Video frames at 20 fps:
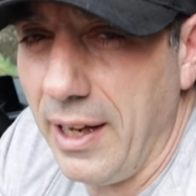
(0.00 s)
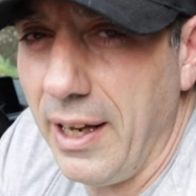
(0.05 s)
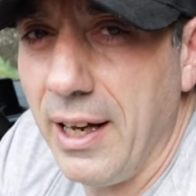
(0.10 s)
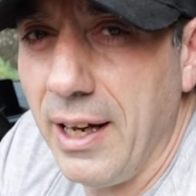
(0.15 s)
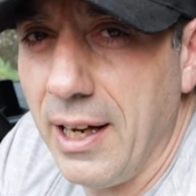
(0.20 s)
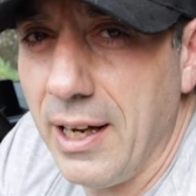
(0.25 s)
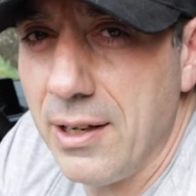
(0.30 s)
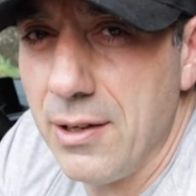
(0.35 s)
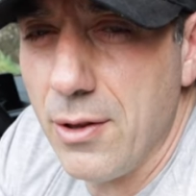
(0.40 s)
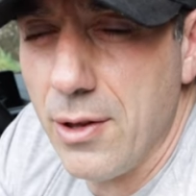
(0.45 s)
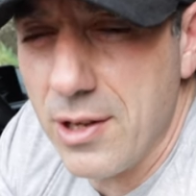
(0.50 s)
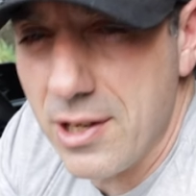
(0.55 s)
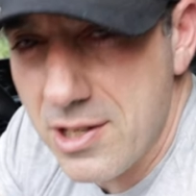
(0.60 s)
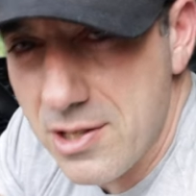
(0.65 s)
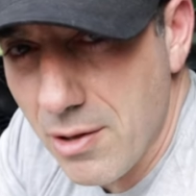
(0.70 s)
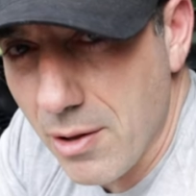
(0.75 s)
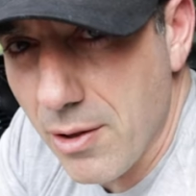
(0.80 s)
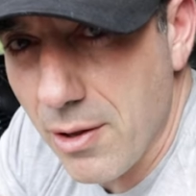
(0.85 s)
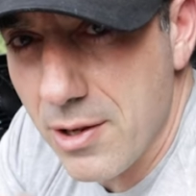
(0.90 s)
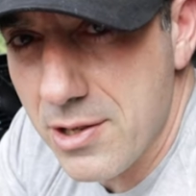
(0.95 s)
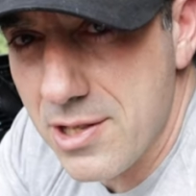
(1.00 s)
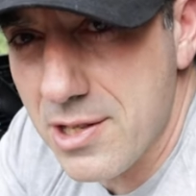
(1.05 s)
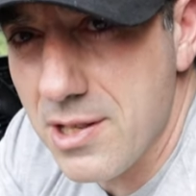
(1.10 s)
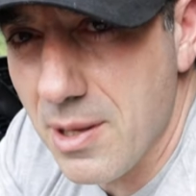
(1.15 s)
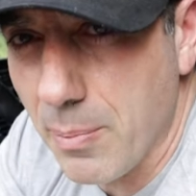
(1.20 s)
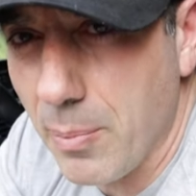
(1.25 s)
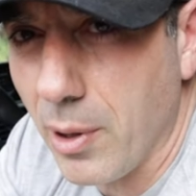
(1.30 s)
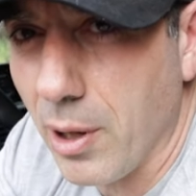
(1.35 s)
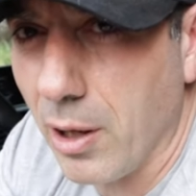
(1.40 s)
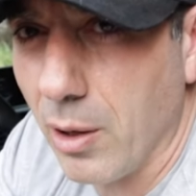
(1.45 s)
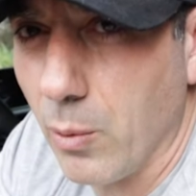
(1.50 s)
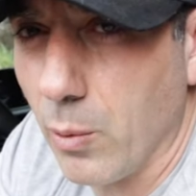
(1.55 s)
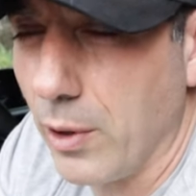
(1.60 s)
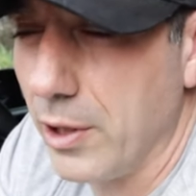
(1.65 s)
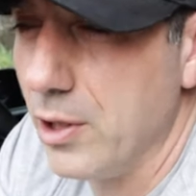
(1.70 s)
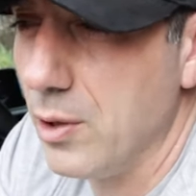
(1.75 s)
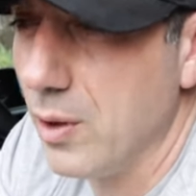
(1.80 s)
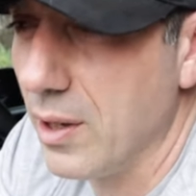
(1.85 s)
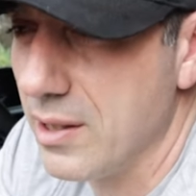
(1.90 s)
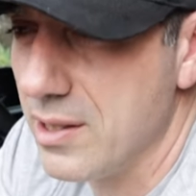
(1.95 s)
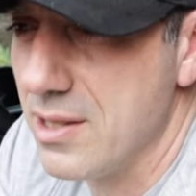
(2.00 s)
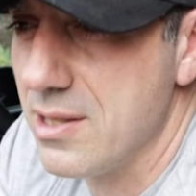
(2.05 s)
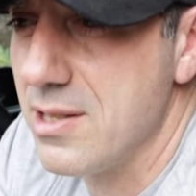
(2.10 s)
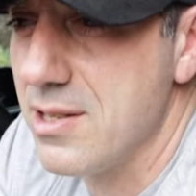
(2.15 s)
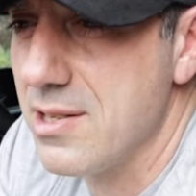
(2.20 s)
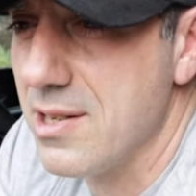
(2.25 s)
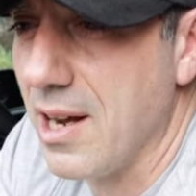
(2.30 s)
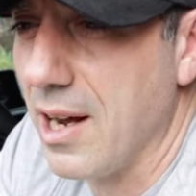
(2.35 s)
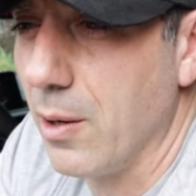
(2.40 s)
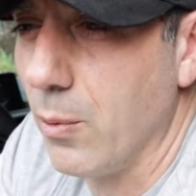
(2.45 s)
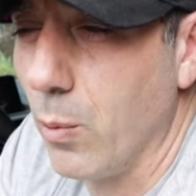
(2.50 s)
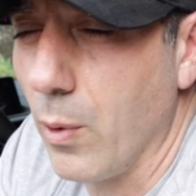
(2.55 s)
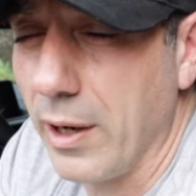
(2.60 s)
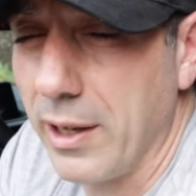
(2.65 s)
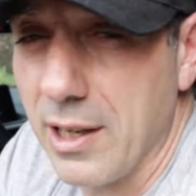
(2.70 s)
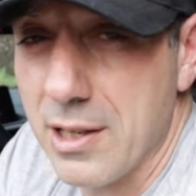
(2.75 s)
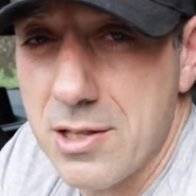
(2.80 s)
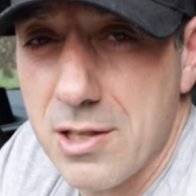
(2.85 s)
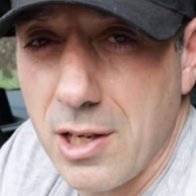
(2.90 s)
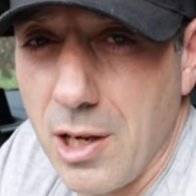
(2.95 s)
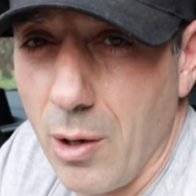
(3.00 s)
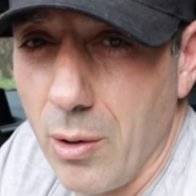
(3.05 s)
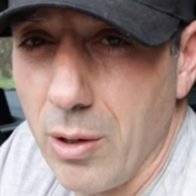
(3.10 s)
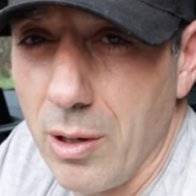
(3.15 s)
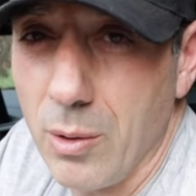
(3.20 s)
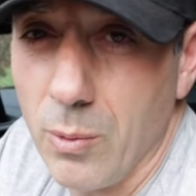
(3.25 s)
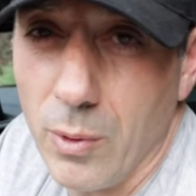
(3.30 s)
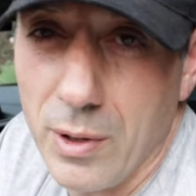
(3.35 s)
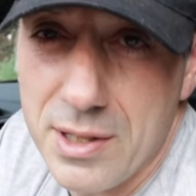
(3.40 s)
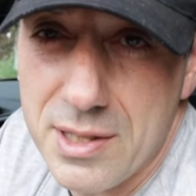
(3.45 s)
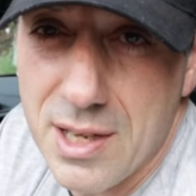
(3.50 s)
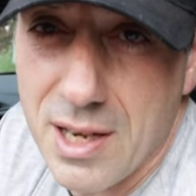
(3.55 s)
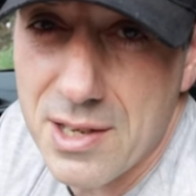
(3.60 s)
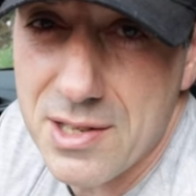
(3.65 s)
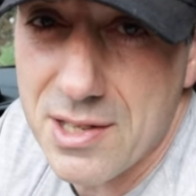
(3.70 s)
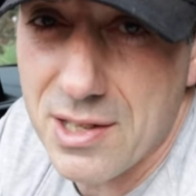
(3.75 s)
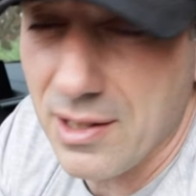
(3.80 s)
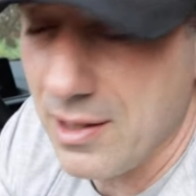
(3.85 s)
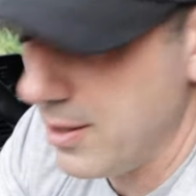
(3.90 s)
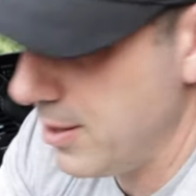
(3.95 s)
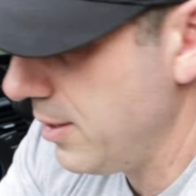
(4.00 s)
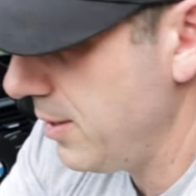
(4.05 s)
And these are this is the part where you get to decide what gets coded and what doesn't.